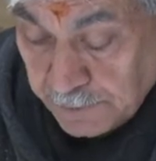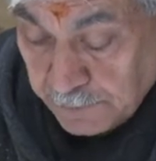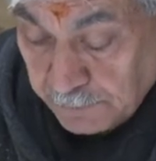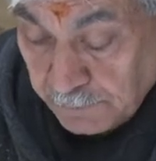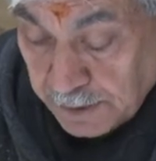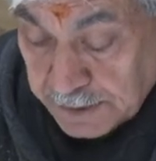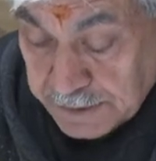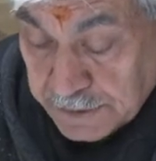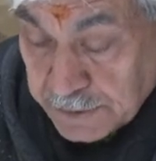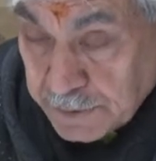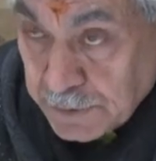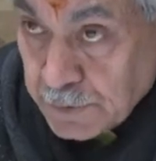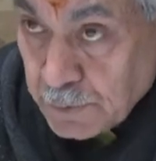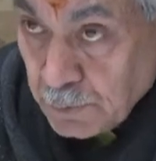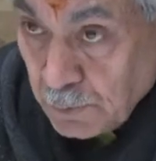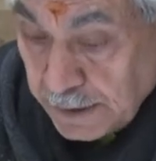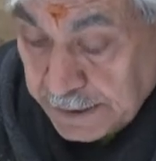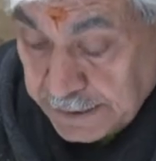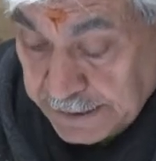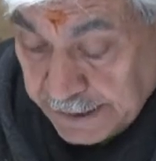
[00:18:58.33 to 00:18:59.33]
was
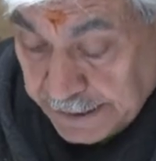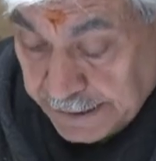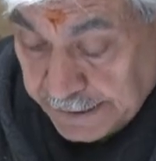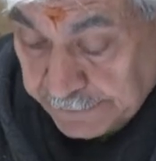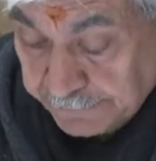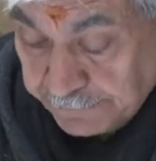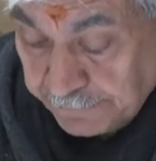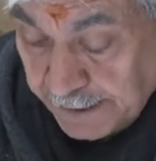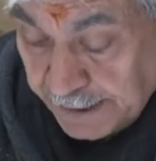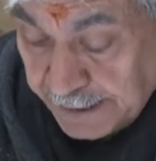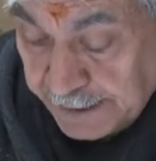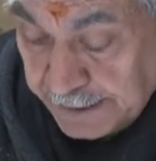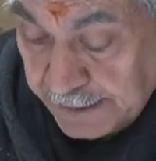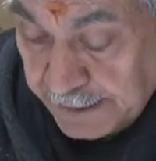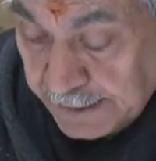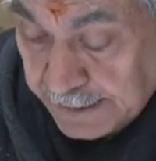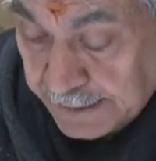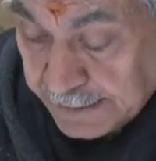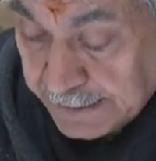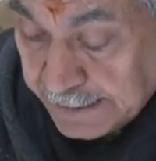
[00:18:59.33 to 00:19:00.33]
to identify
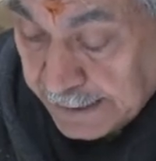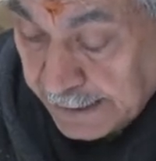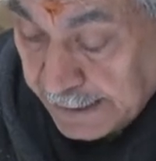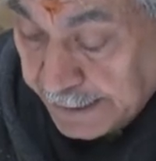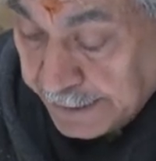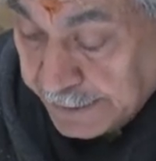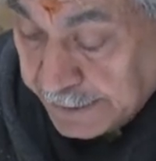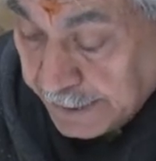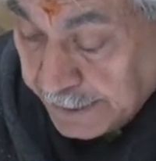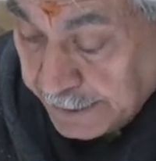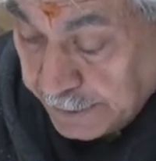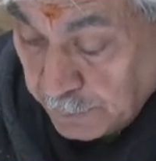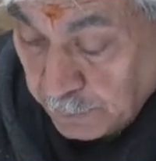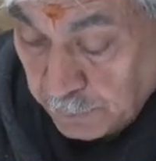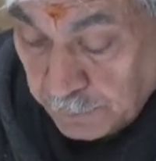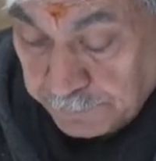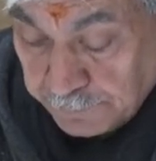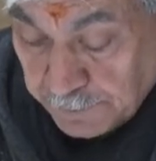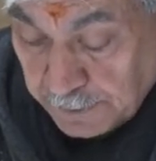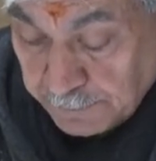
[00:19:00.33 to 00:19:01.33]
talented
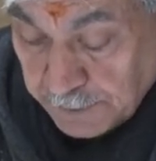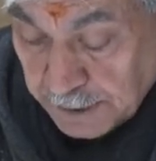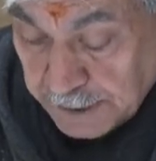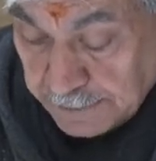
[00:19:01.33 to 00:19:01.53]
youth from the